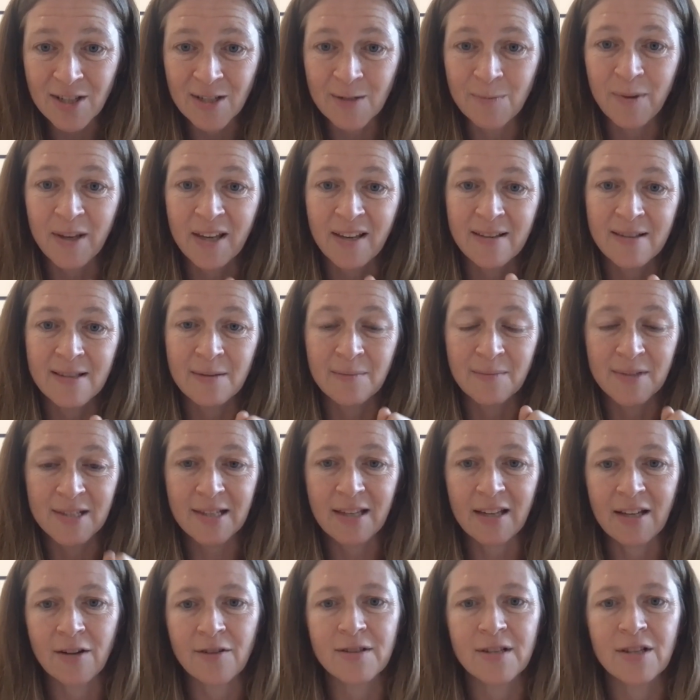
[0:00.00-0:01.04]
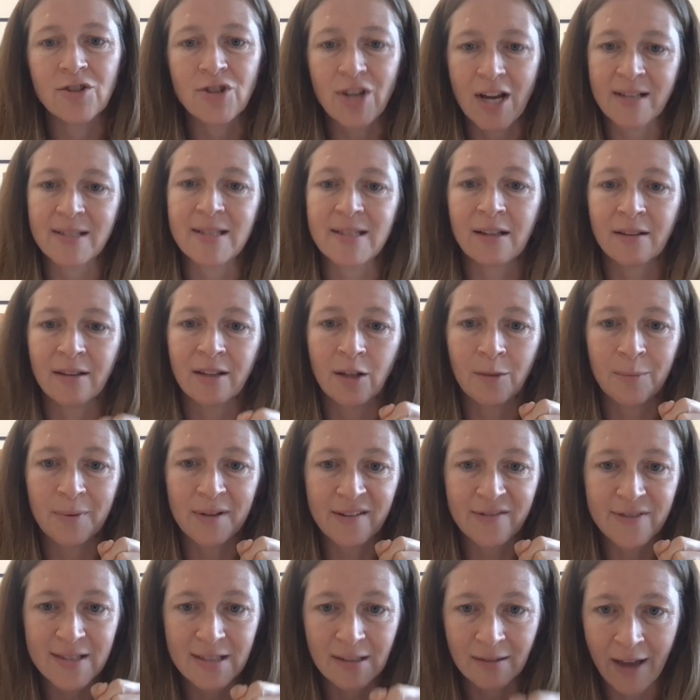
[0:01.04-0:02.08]
is because the mosquito is injecting a little bit
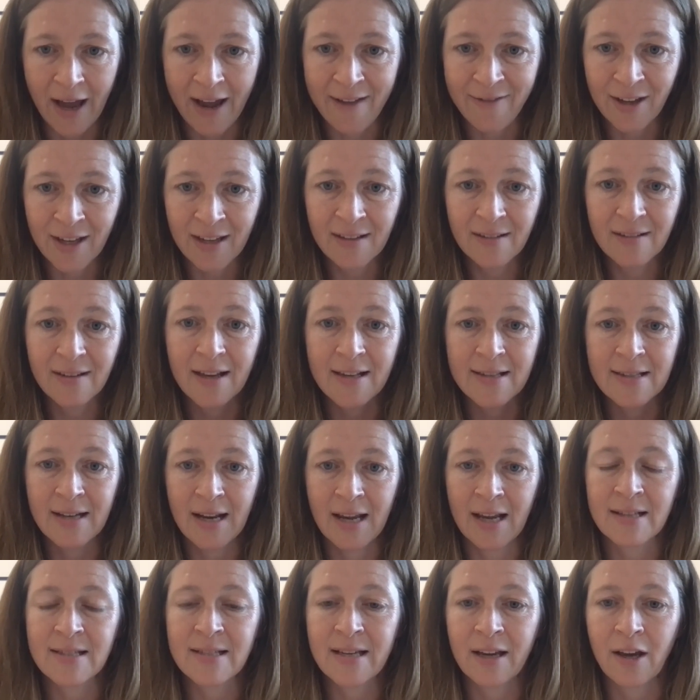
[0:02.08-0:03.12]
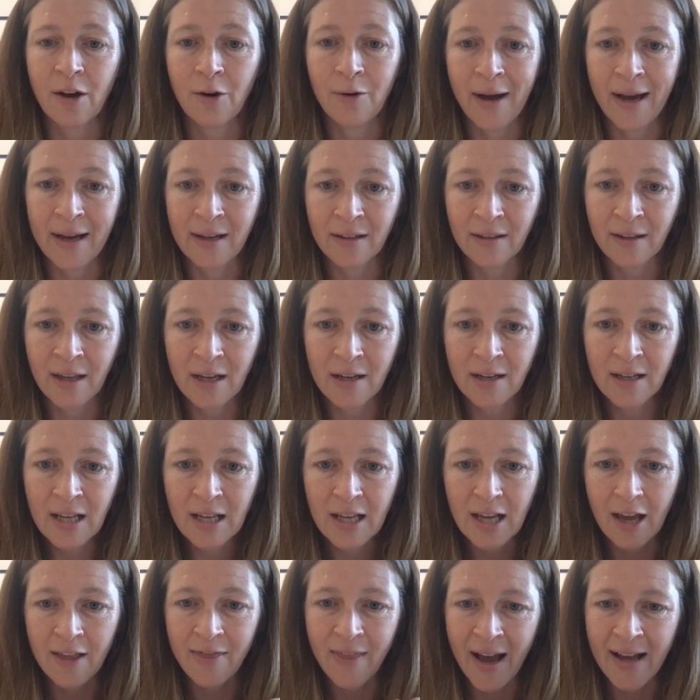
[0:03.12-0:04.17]
of saliva as an anticoagulant,
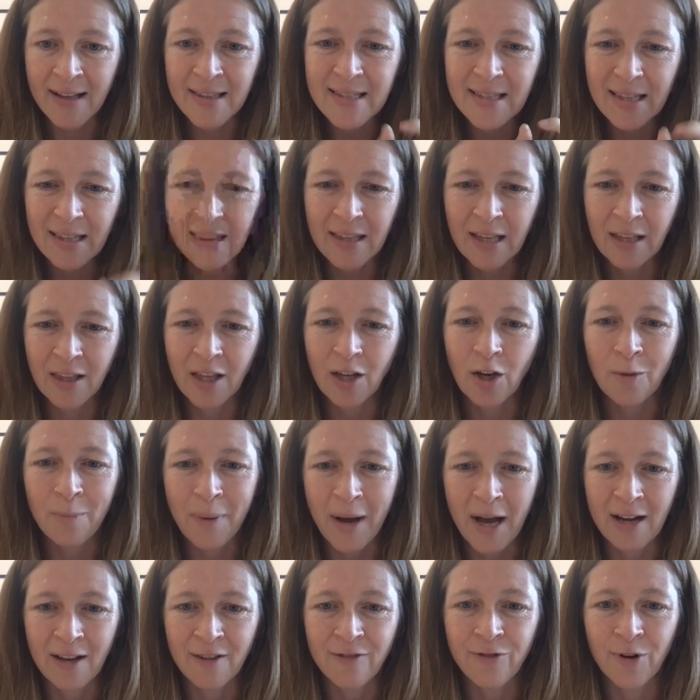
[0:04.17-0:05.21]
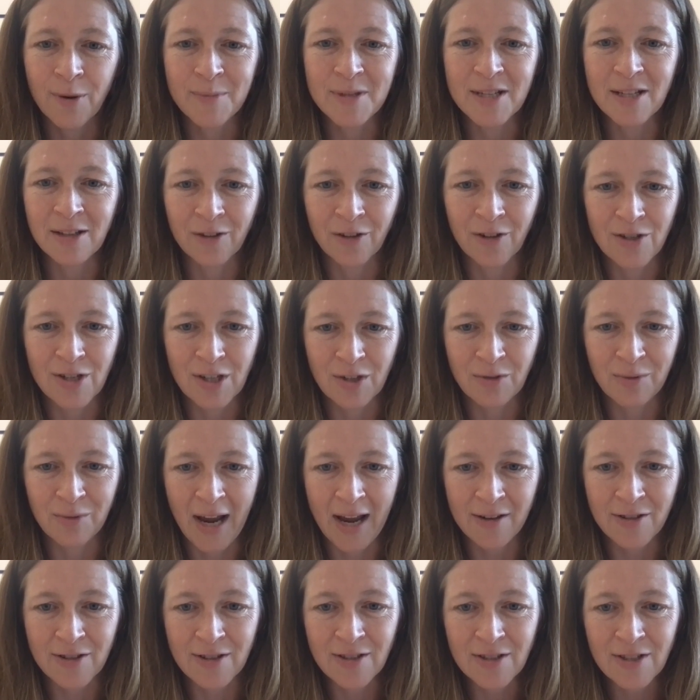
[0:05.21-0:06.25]
yes. and that's the thing that your body forms an allergic
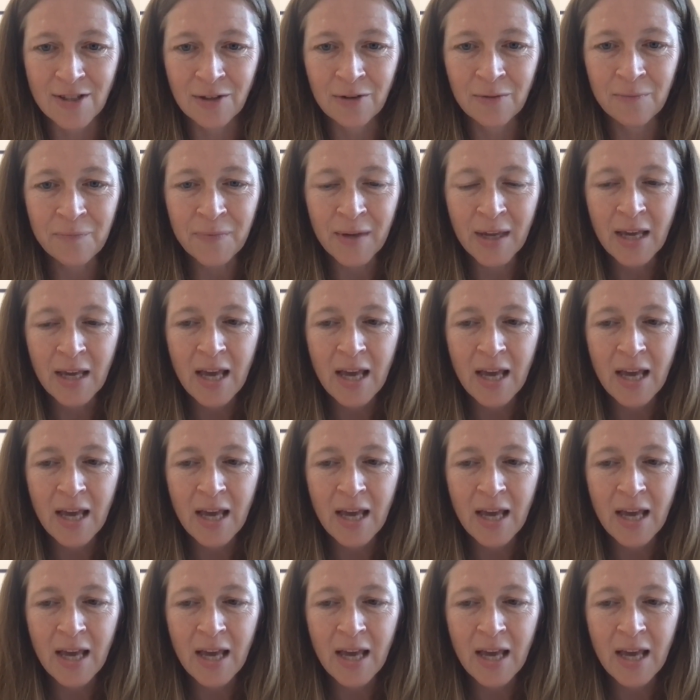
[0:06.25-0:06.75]
reaction uh. to.